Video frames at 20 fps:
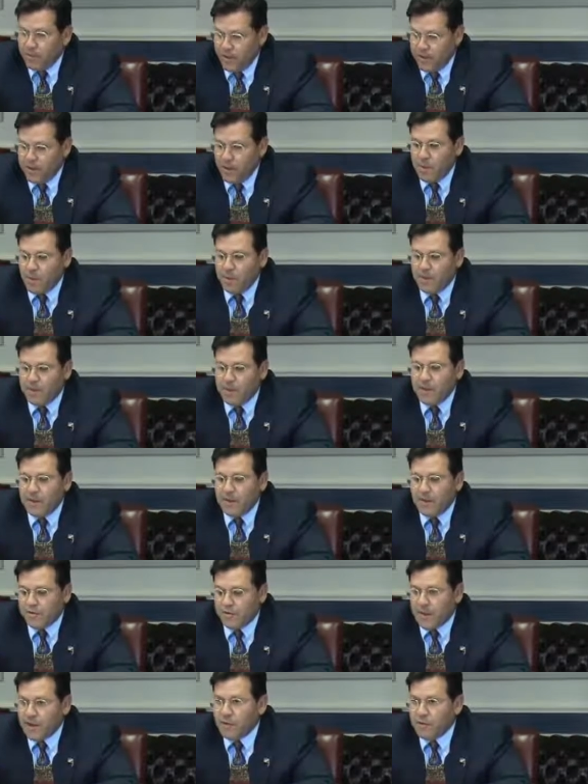I met with them, I
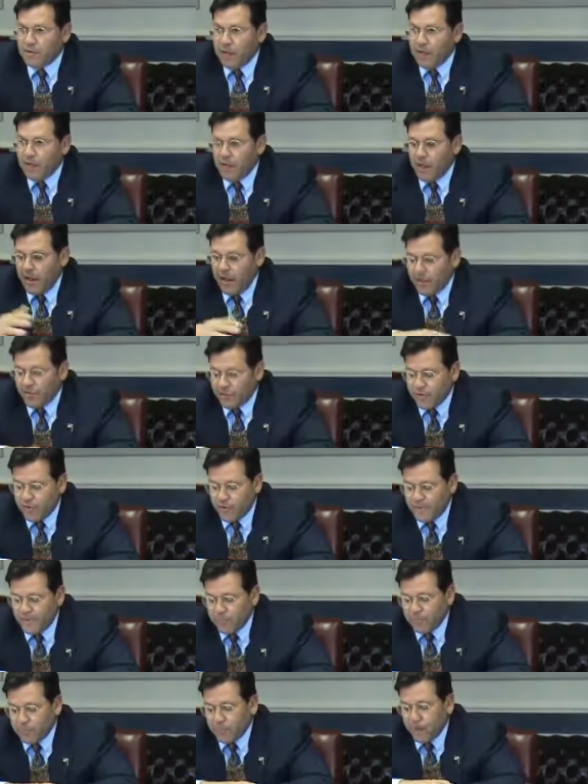stated my case,
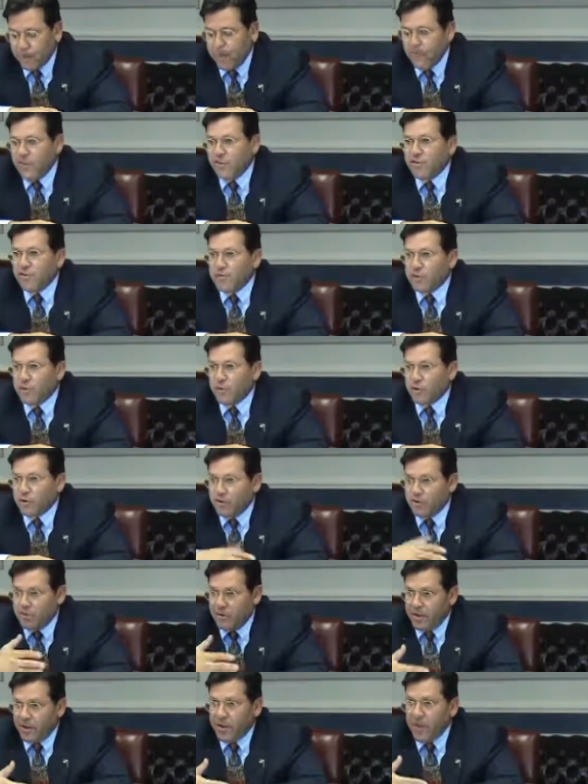and they
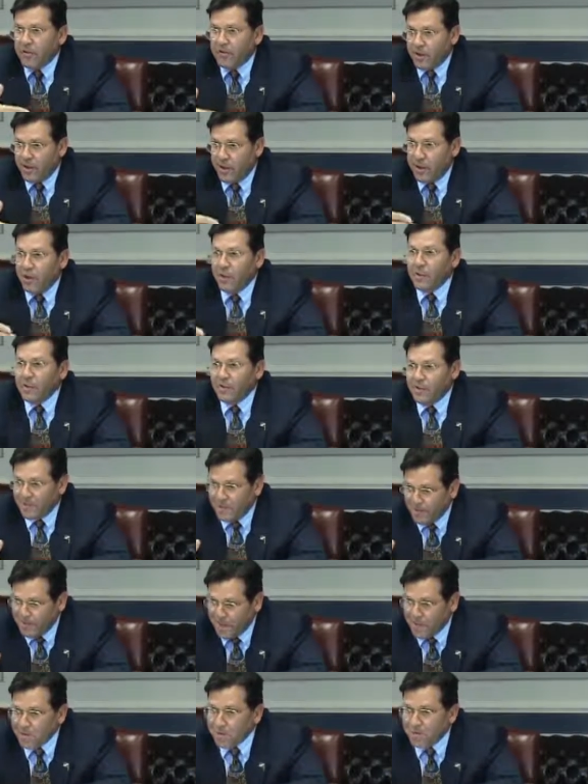supported me, and that's how
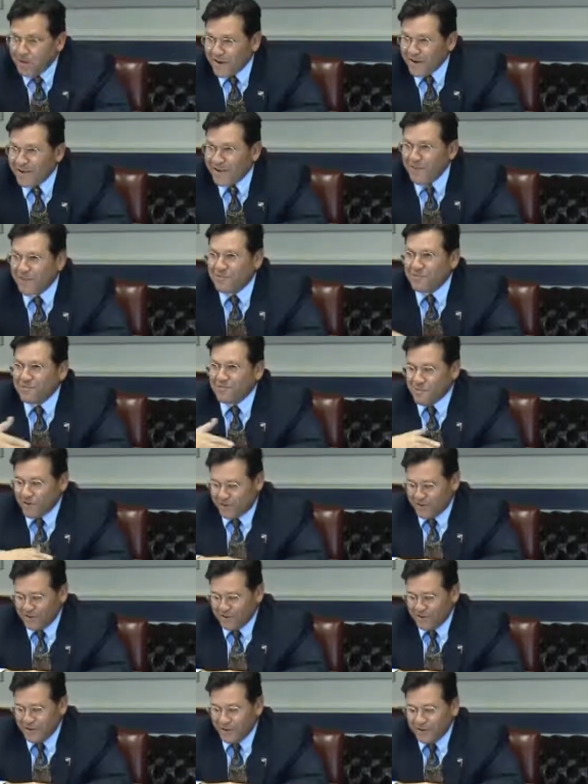that process
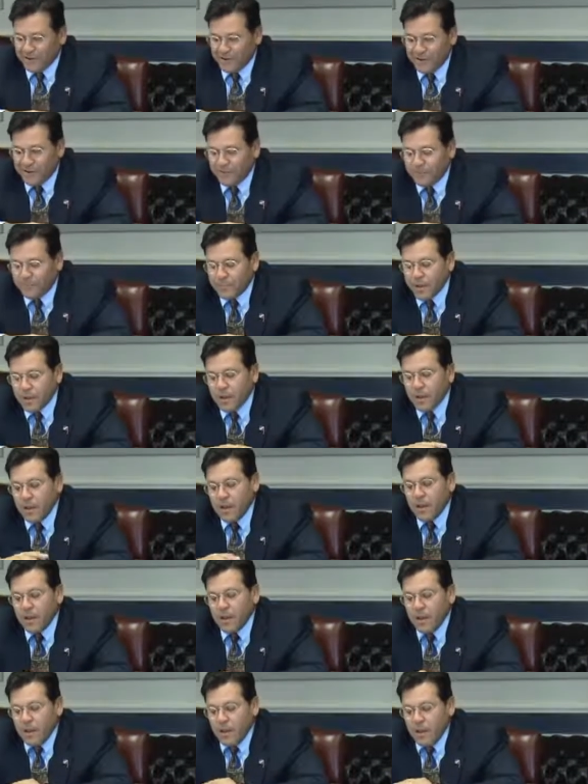worked and looked.
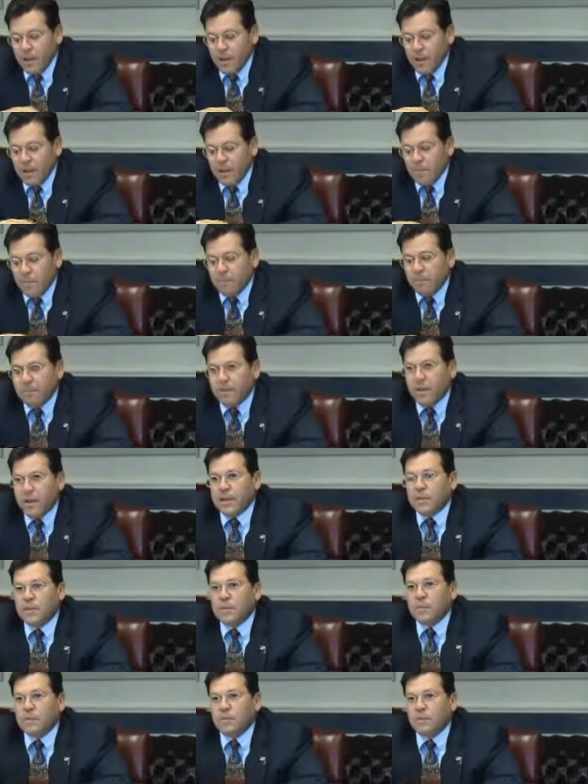
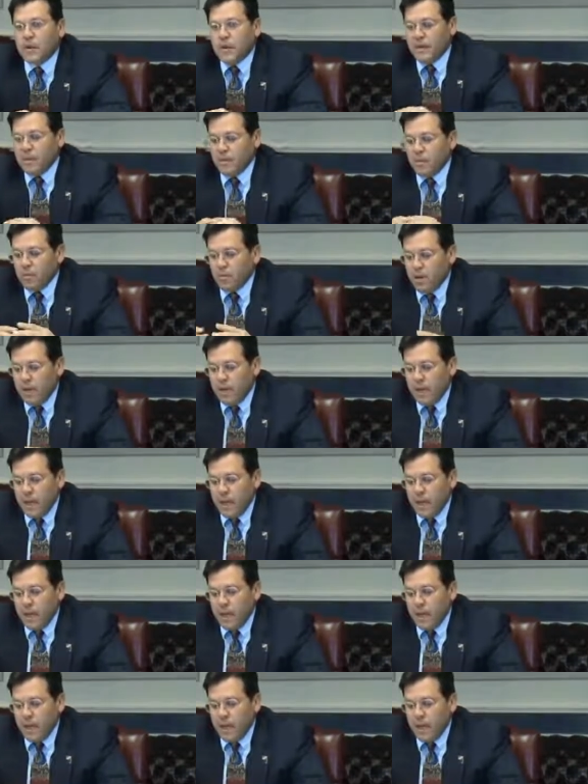But when when